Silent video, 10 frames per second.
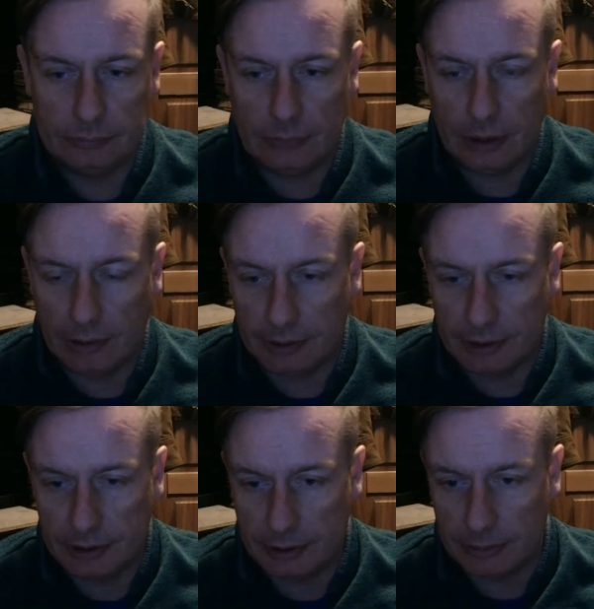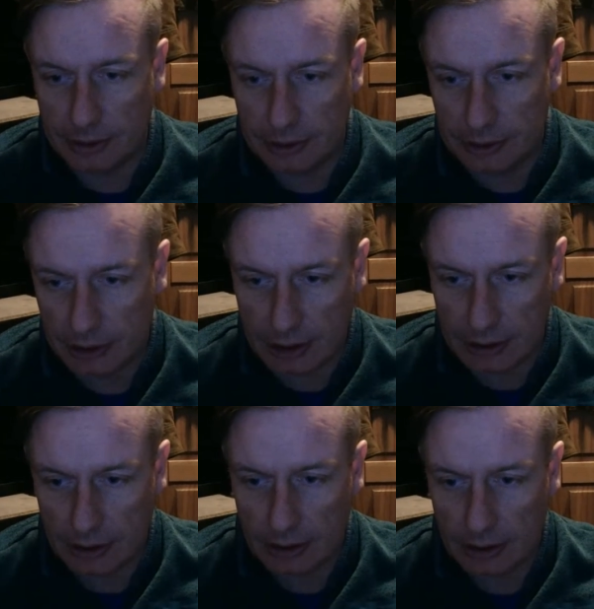Irish Shooting
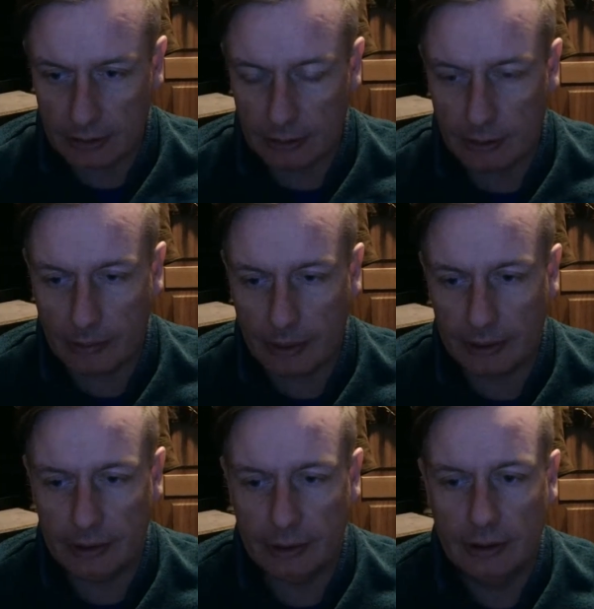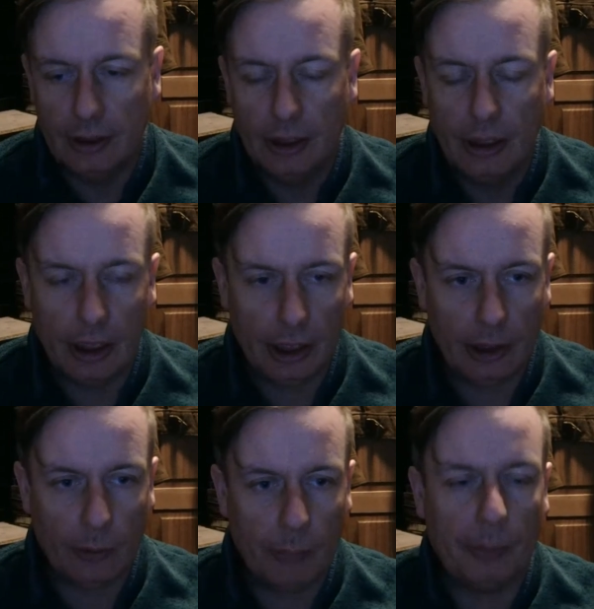Channel. Hello, how are you? Hey,
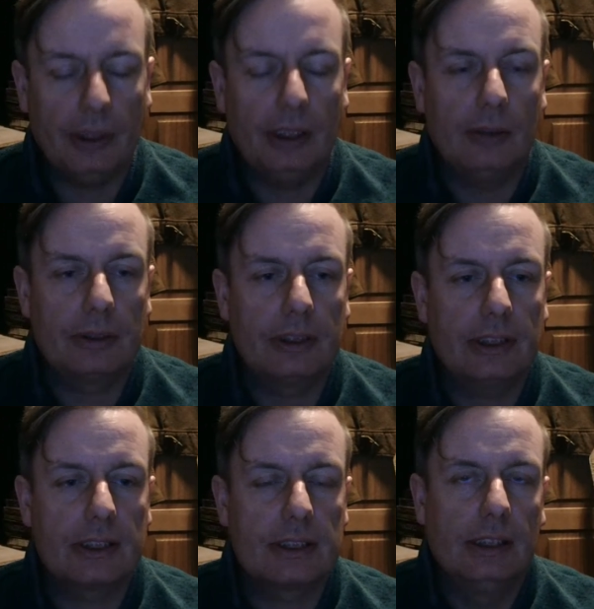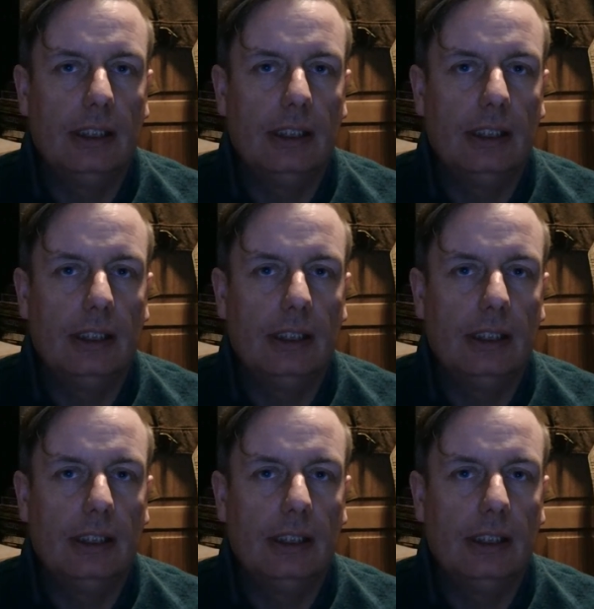up. How are things?